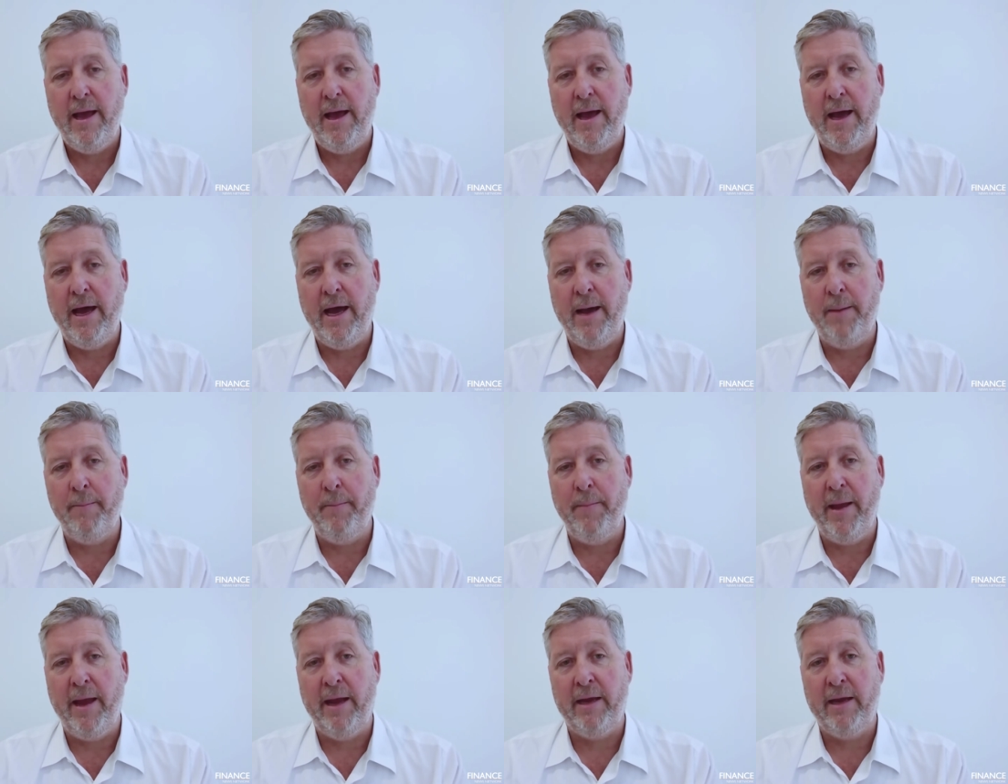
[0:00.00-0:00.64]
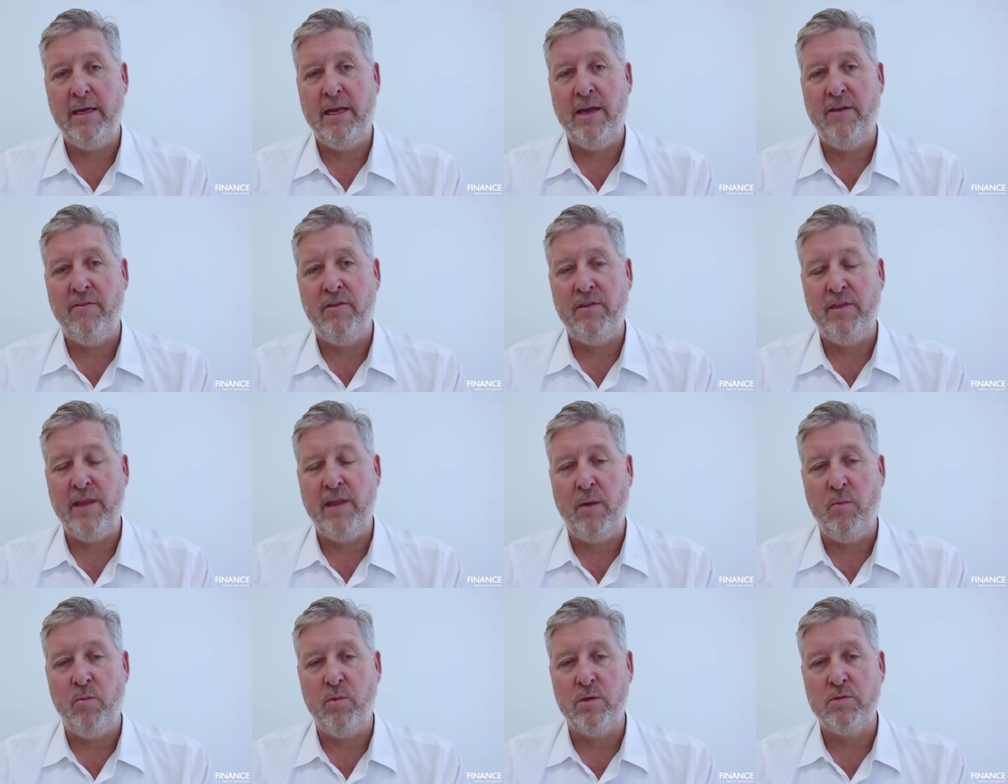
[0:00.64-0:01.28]
Um, and
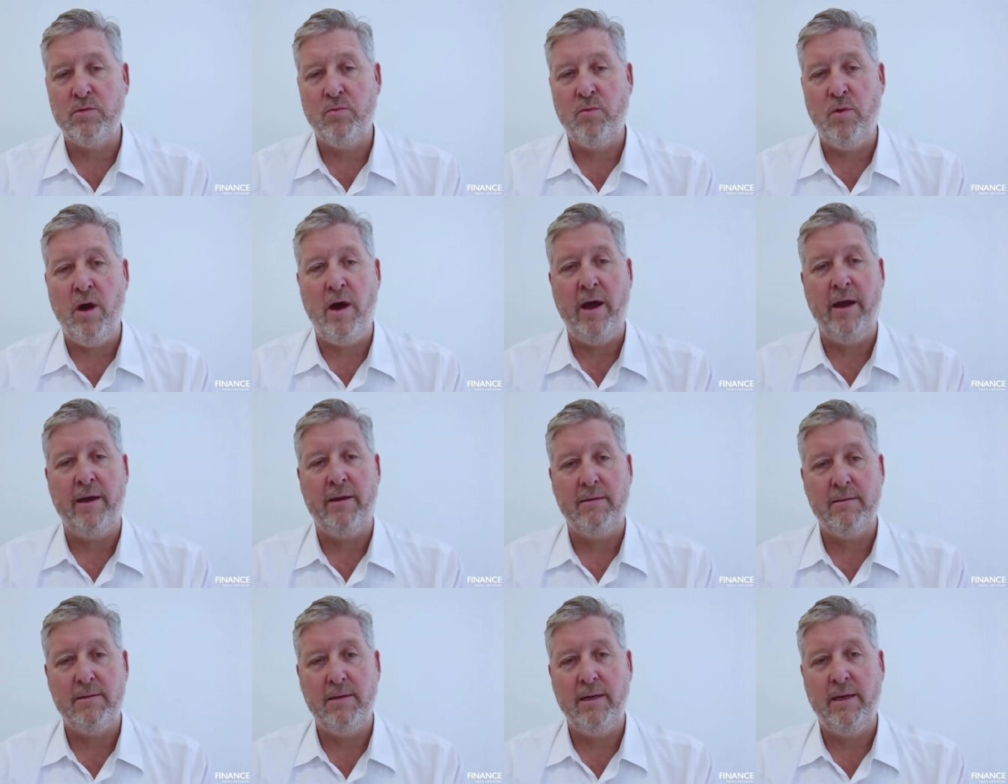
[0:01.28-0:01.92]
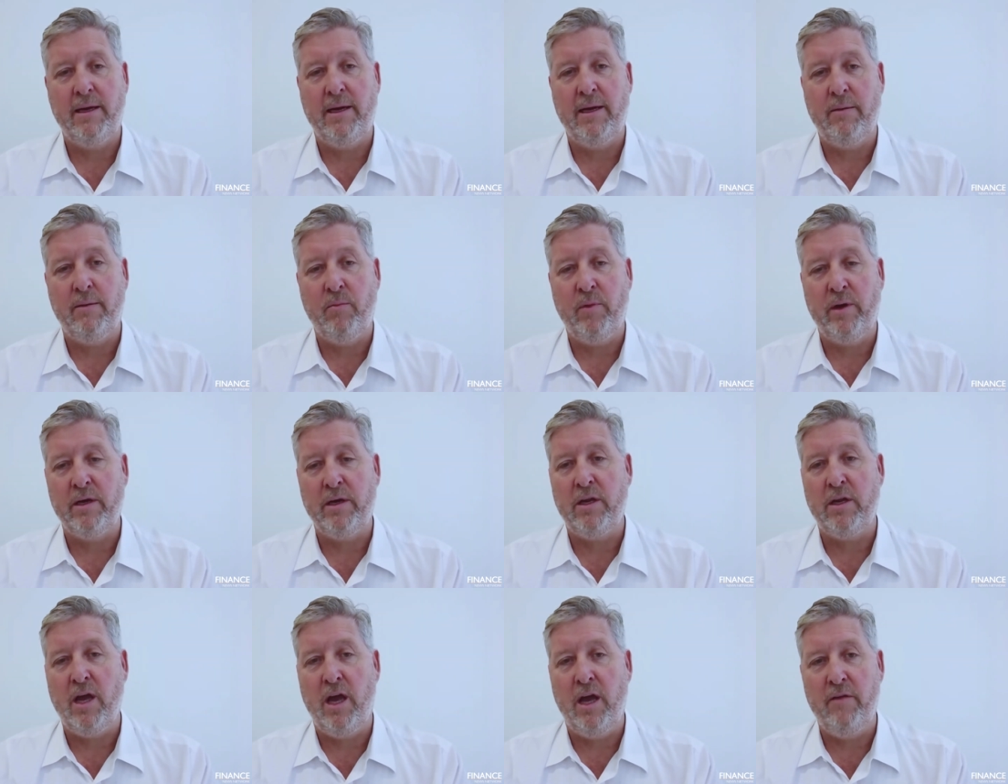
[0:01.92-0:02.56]
given that was right um,
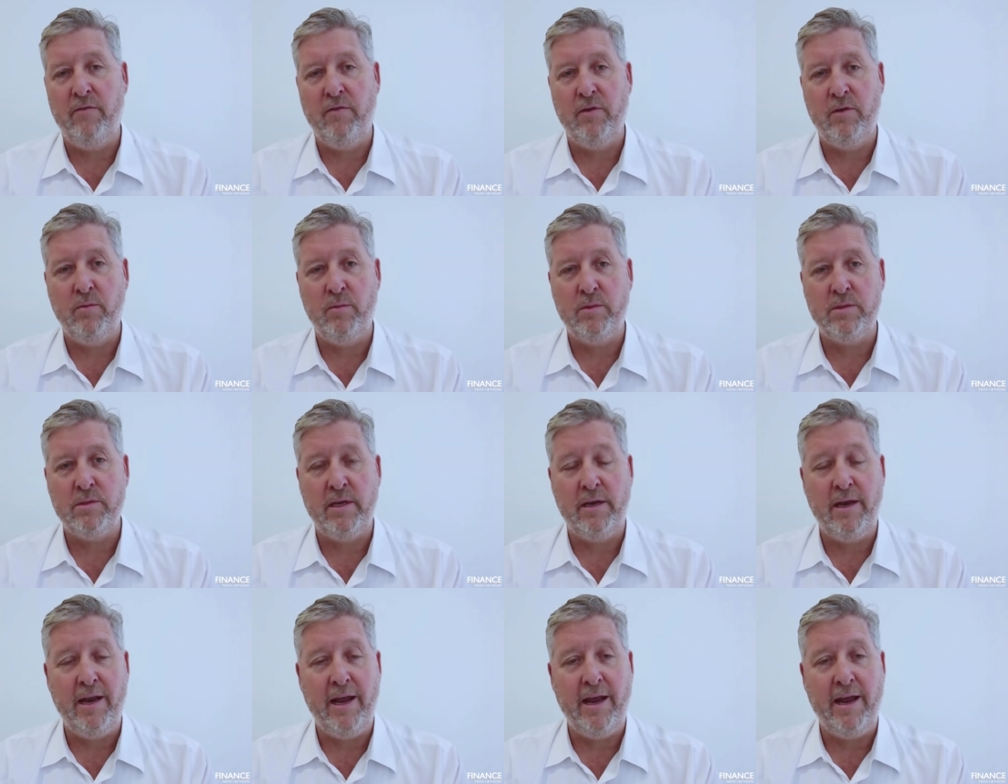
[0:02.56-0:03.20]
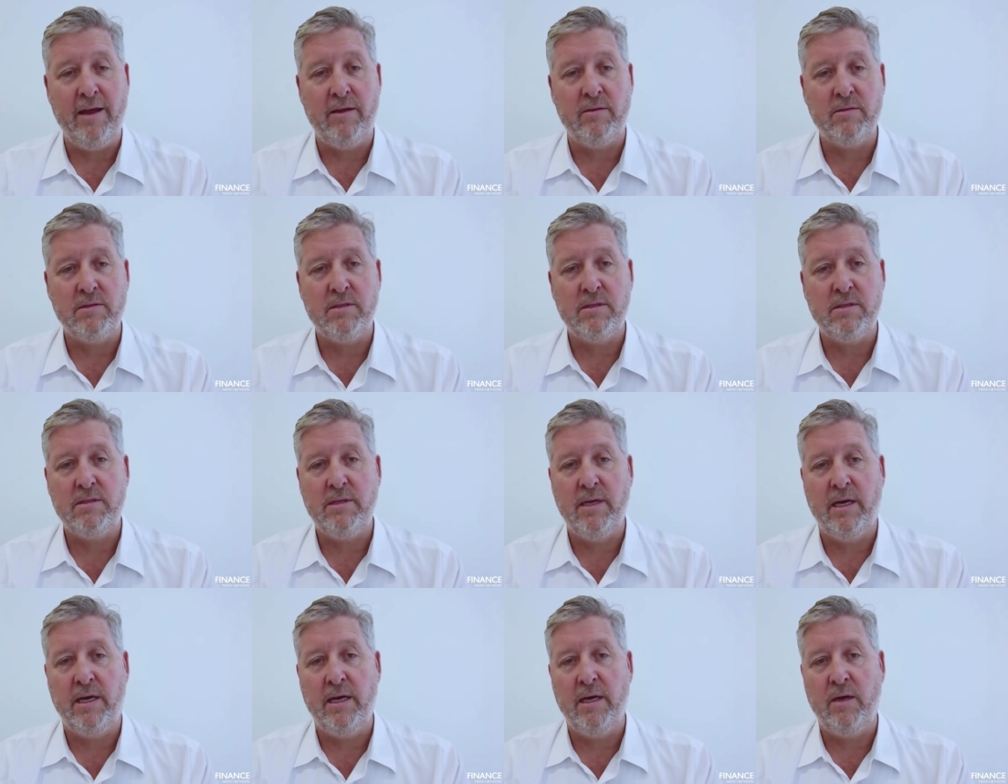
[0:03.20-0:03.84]
when COVID was
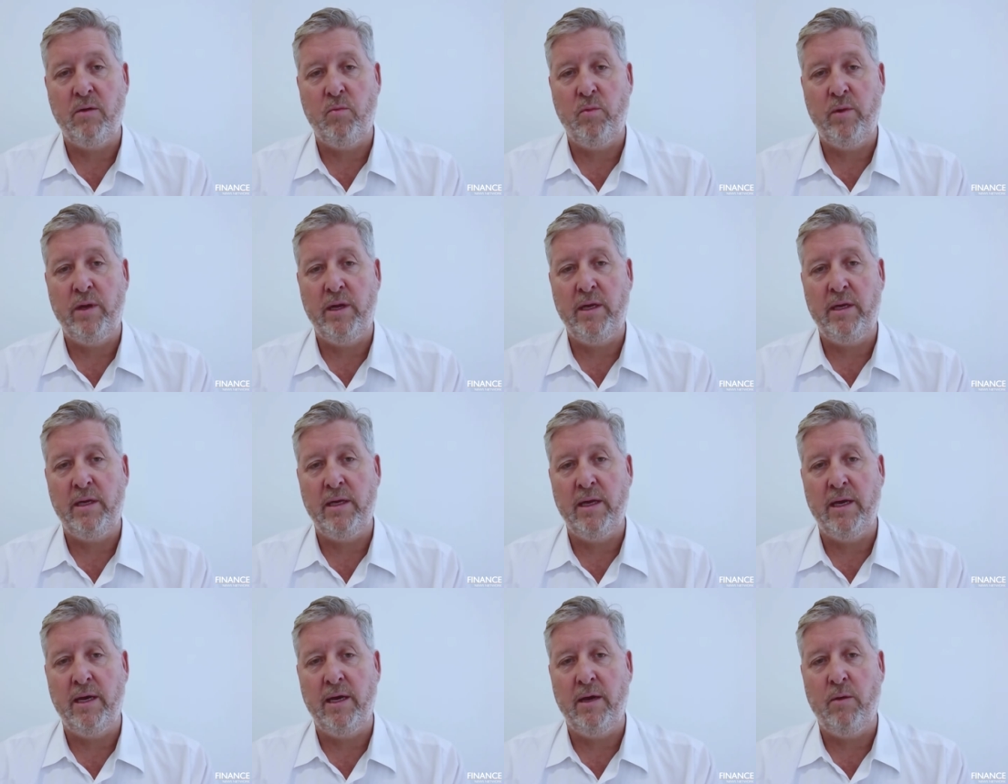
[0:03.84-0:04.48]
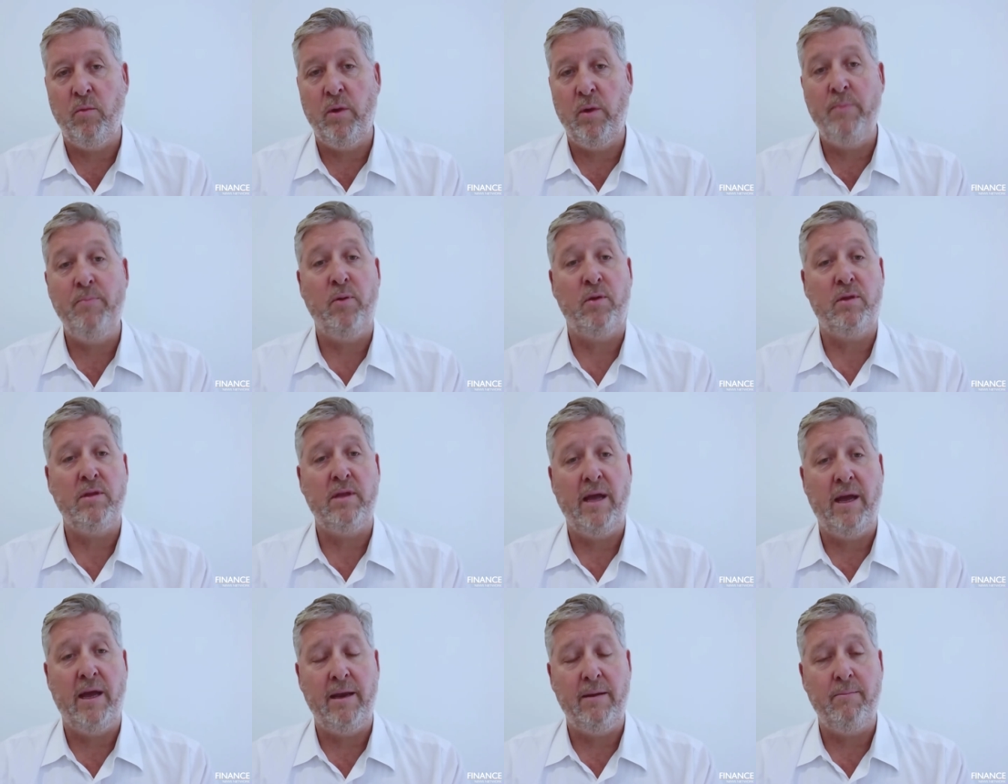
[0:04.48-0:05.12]
announced, uh, we, uh, we
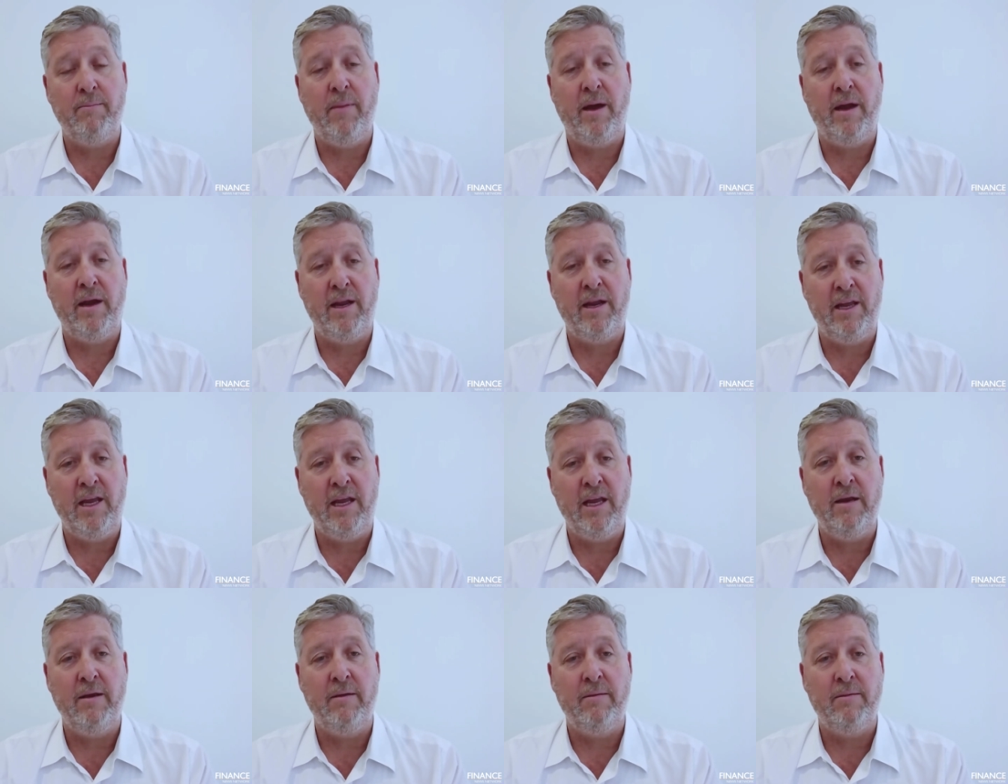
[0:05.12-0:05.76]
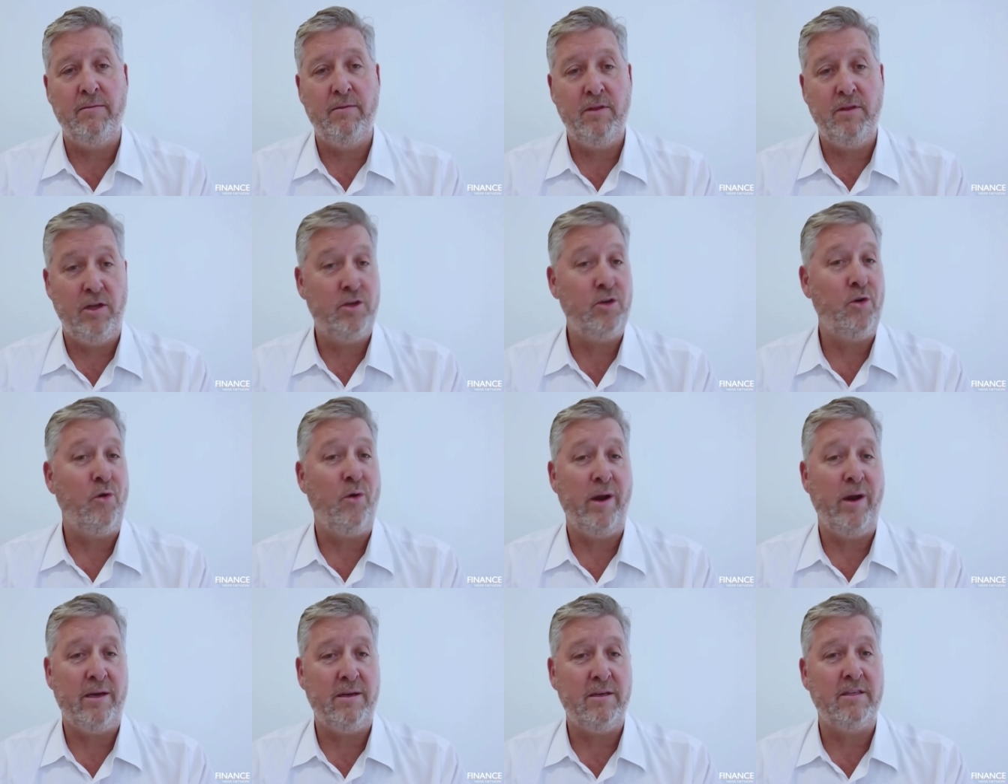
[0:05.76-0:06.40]
put that money in the
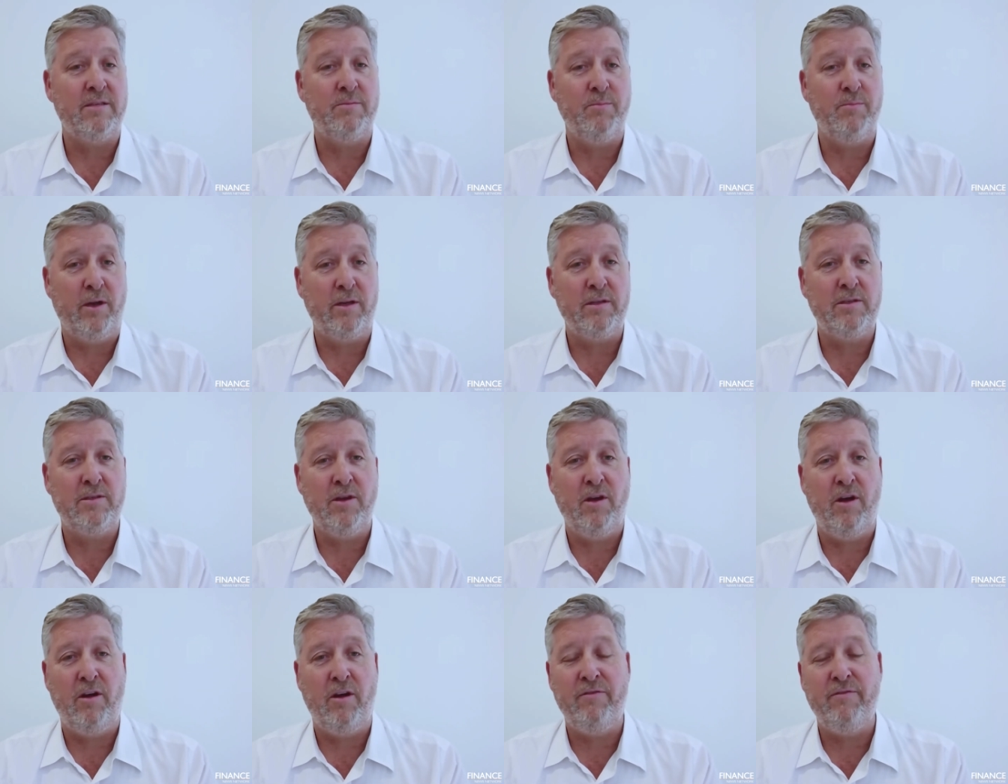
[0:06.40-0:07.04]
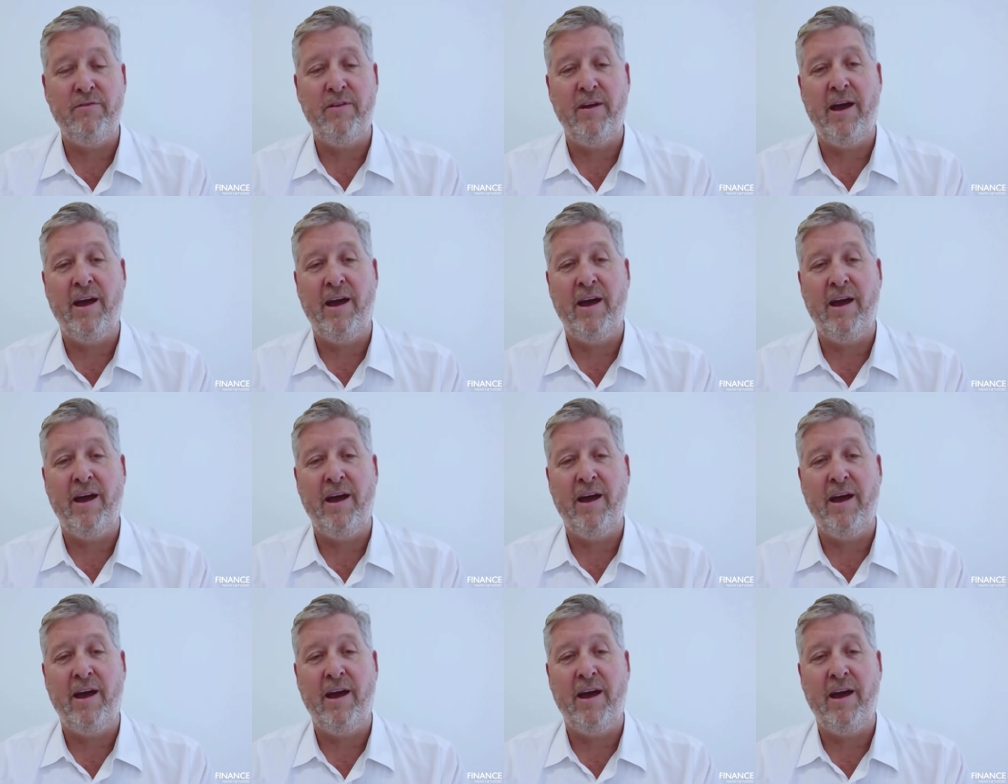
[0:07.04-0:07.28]
directors, myself,